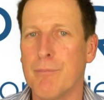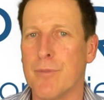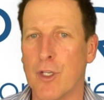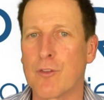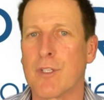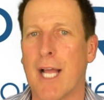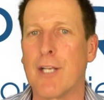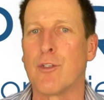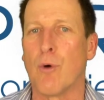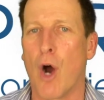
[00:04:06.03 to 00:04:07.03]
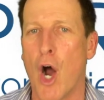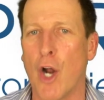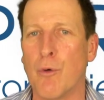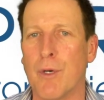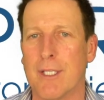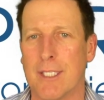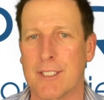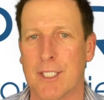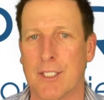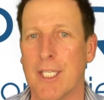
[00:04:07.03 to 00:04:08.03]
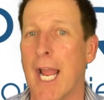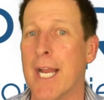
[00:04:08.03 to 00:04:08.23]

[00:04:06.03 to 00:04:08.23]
This led to unrealistically